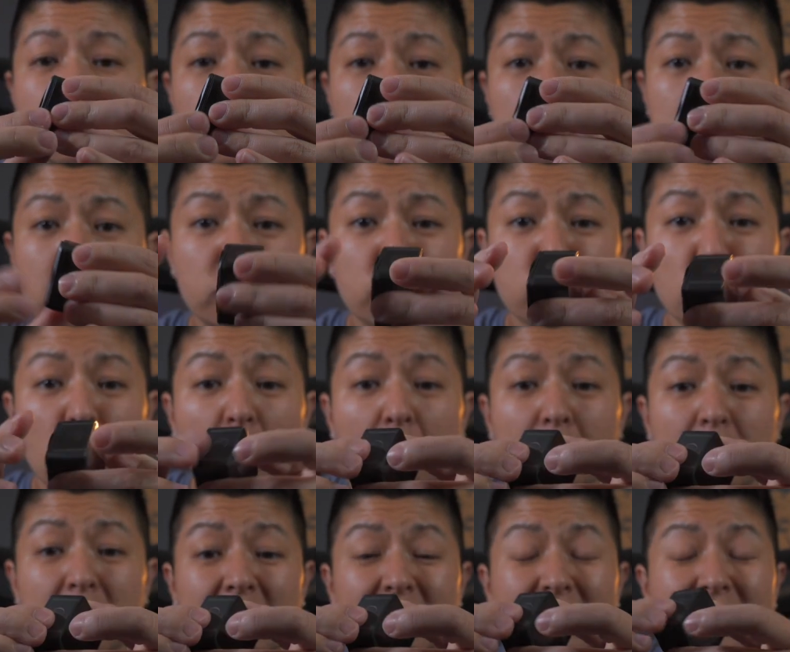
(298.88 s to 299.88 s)
super strong,
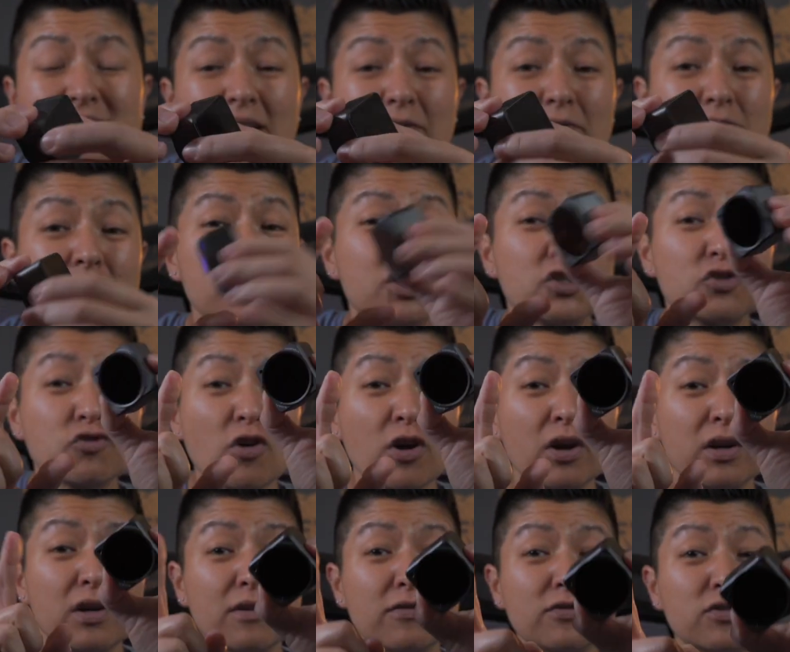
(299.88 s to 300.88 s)
but it's definitely strong
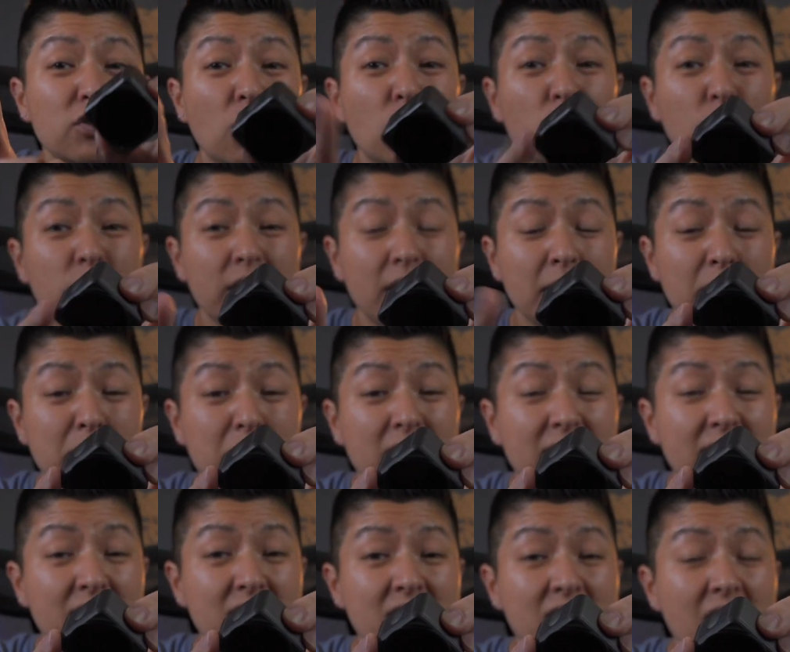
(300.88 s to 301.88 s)
enough to hold it in
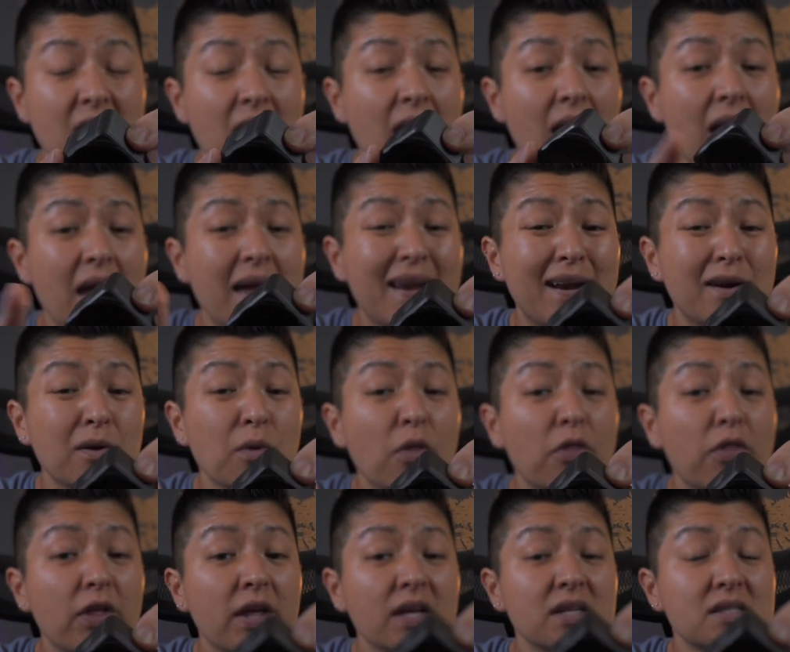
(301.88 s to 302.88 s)
place. And I don't
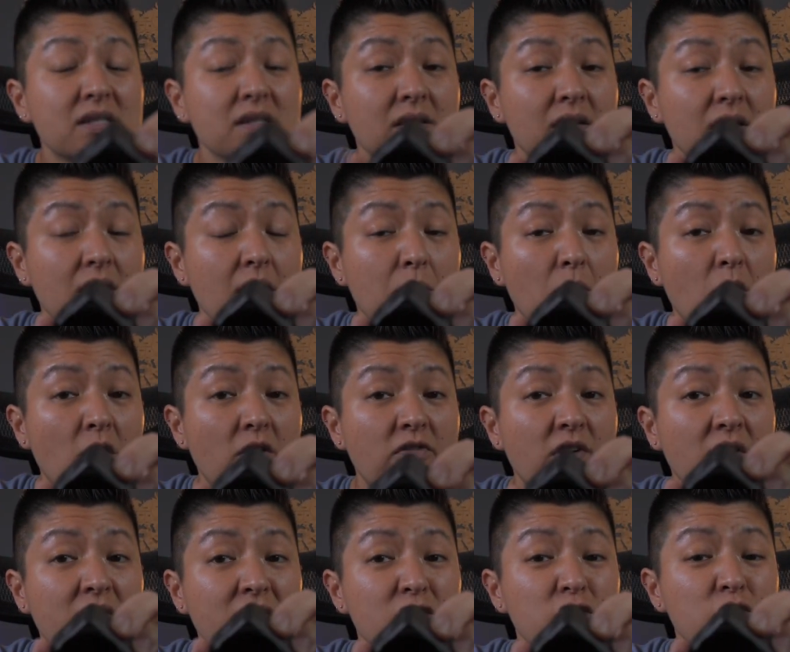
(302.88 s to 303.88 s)
think it's going to come off
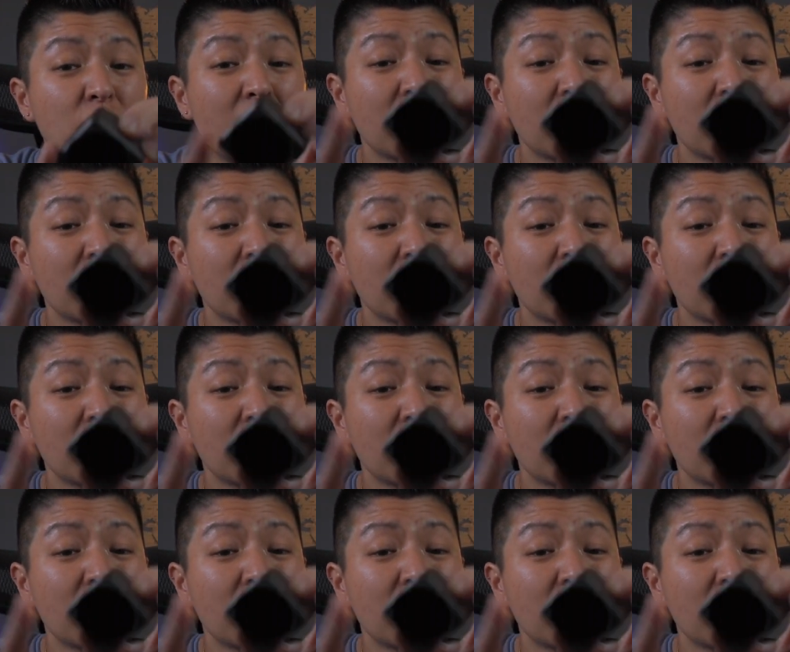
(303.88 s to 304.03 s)
unless you